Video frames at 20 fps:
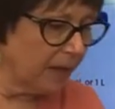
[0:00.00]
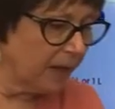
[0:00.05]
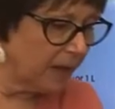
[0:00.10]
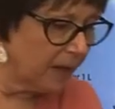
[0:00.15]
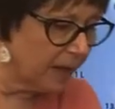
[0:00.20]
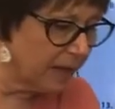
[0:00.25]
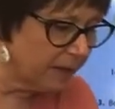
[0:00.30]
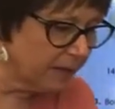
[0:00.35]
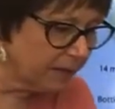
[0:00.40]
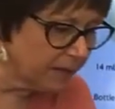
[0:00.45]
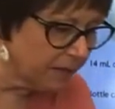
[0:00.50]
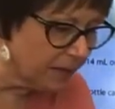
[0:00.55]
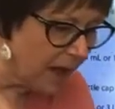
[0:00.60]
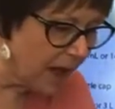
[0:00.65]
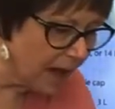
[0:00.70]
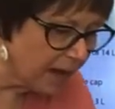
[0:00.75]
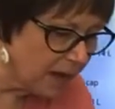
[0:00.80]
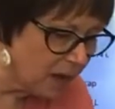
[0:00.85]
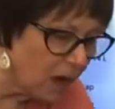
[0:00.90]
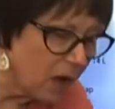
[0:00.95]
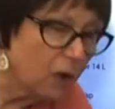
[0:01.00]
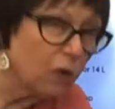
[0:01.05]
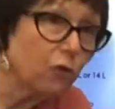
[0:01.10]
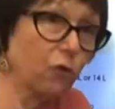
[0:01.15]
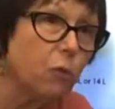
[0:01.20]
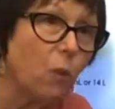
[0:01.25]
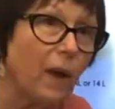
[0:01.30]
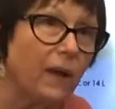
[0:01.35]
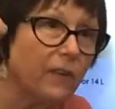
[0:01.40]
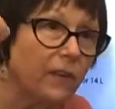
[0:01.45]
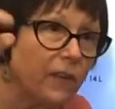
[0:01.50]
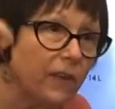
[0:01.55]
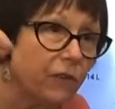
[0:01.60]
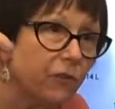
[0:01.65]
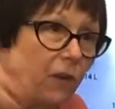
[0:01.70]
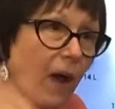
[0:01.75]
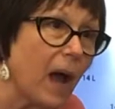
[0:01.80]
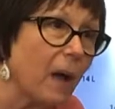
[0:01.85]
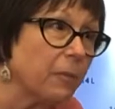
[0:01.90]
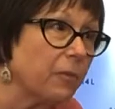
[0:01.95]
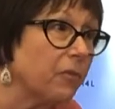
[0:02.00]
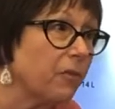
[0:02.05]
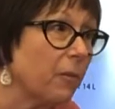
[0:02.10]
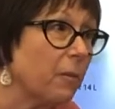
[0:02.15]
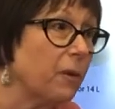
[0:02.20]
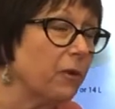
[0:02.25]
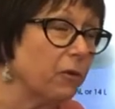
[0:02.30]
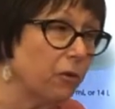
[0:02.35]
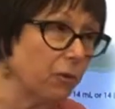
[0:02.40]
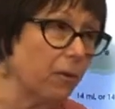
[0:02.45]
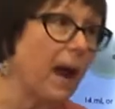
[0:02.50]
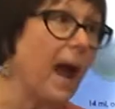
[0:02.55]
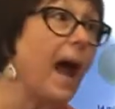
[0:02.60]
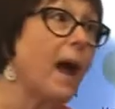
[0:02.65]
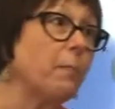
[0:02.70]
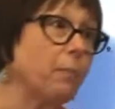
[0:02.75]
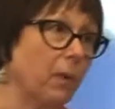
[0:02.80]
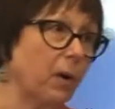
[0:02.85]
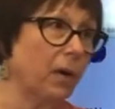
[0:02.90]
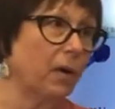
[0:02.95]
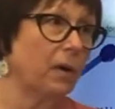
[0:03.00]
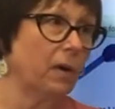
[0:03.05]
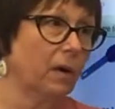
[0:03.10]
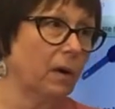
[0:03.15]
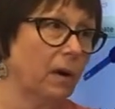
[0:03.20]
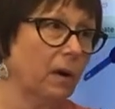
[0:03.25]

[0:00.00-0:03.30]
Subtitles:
It is like 20 drops from a dropper.